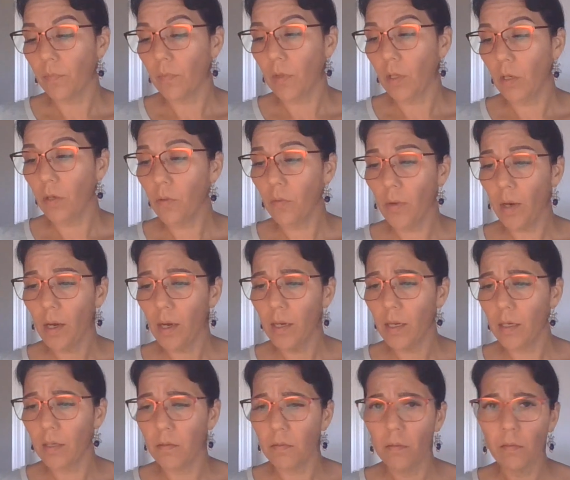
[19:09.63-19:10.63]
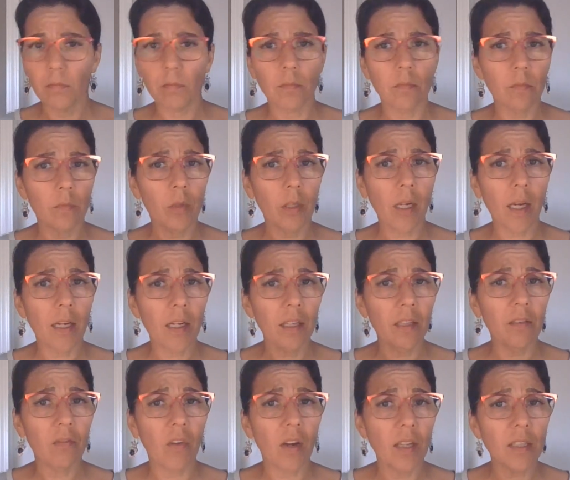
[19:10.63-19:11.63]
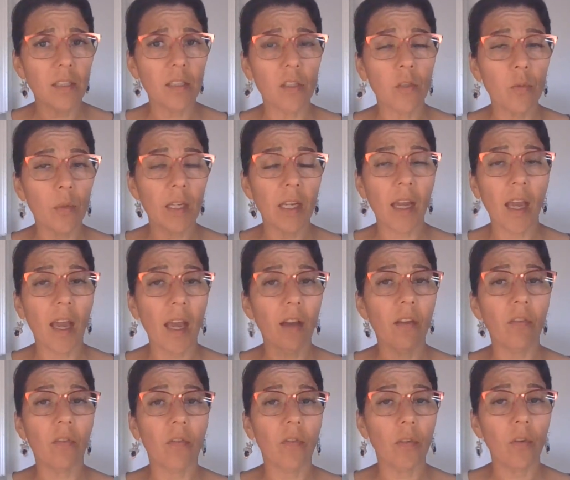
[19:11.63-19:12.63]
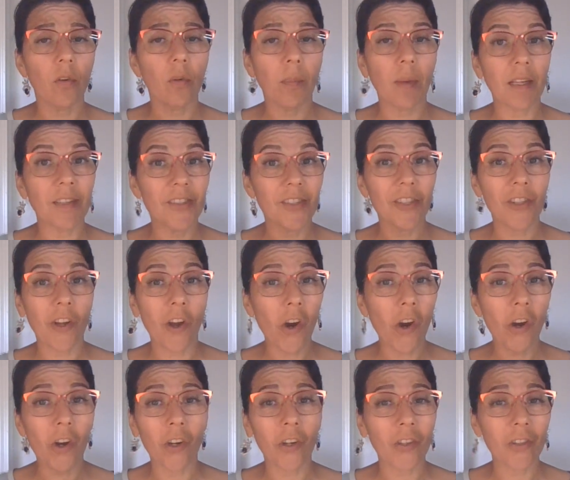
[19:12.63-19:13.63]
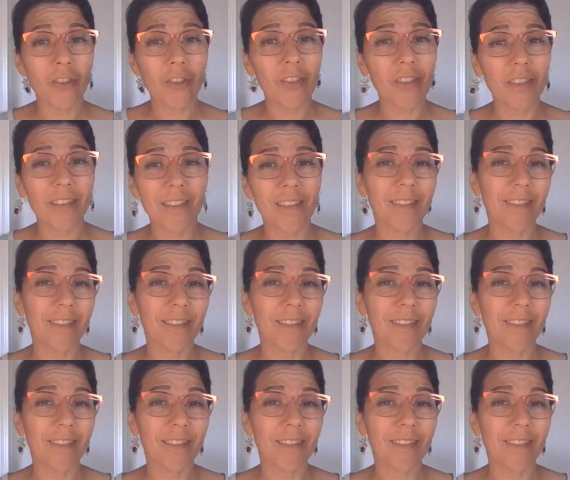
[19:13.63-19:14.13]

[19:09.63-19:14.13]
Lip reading: All right. What kind of advice do we have for my stars?